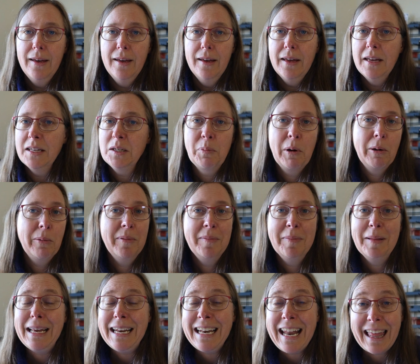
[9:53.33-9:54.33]
It's
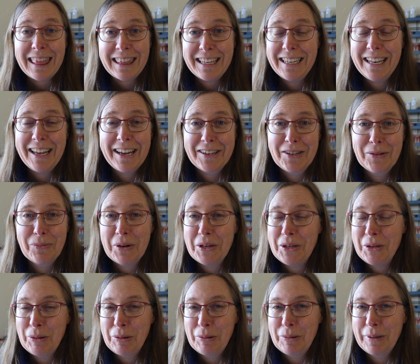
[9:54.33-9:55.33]
probably nothing like what
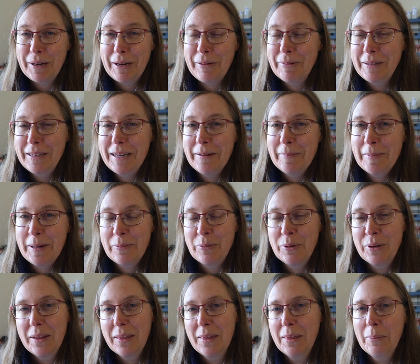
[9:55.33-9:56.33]
you thought I would come up
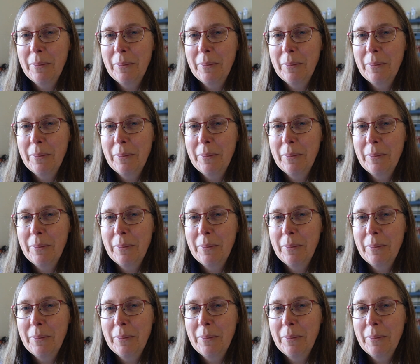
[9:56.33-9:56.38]
with,